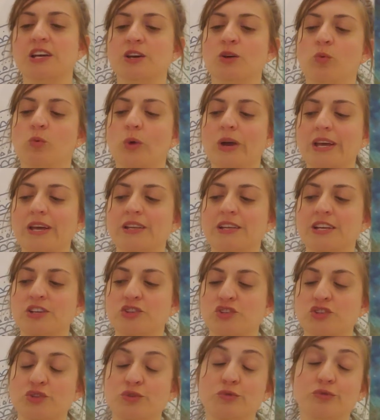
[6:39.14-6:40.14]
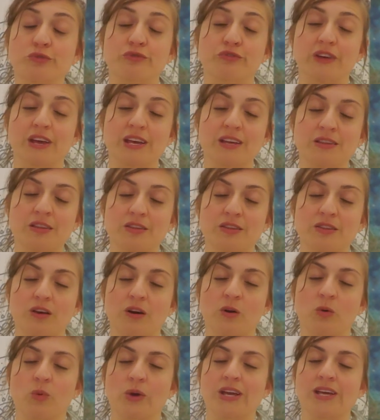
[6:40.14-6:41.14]
Awakening to faith,
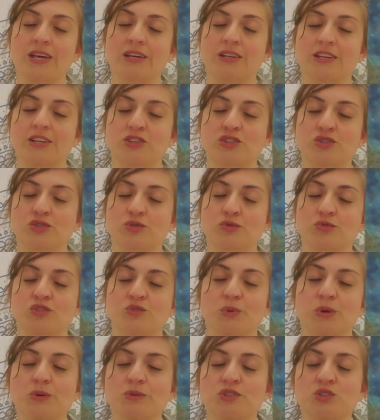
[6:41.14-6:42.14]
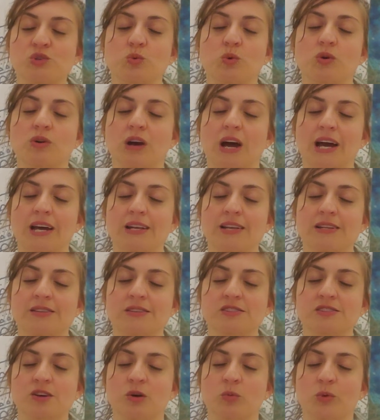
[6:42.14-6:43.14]
awakening to spiritual
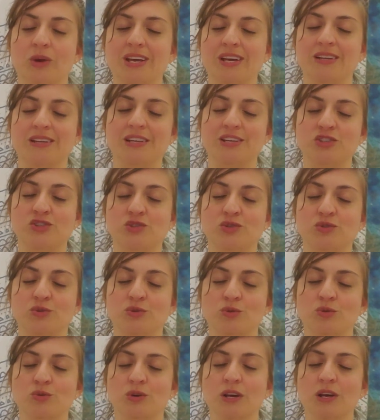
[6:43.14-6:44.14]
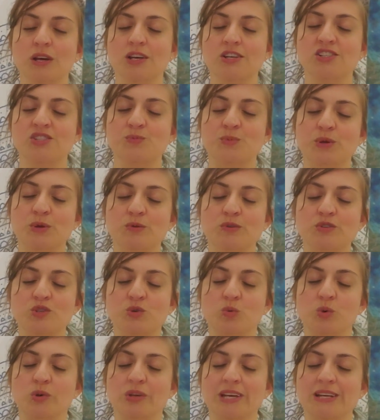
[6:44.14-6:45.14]
guidance, awakening to
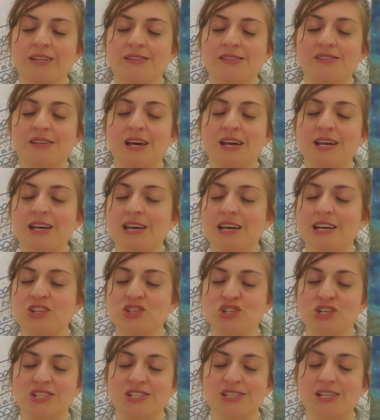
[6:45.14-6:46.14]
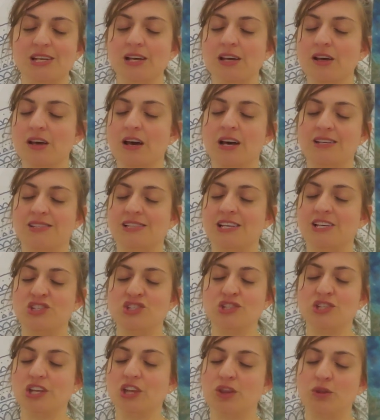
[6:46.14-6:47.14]
spiritual insight, and just
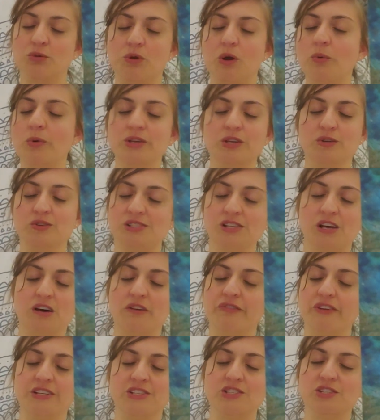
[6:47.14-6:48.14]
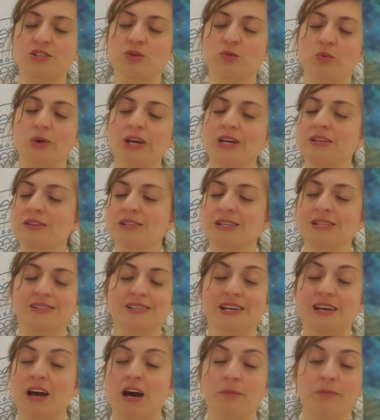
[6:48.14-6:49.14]
essentially throwing yourself into the wind and
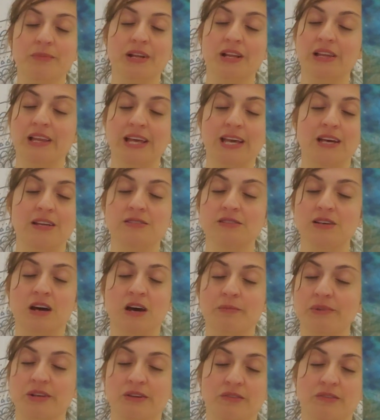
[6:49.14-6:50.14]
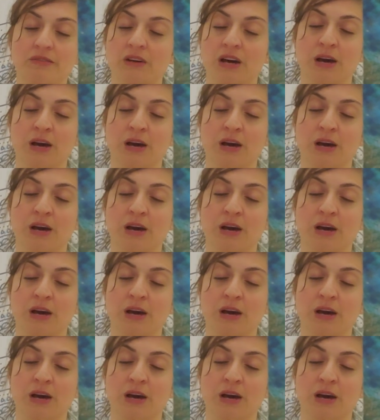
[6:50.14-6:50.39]
say, I'm going to land, I'm going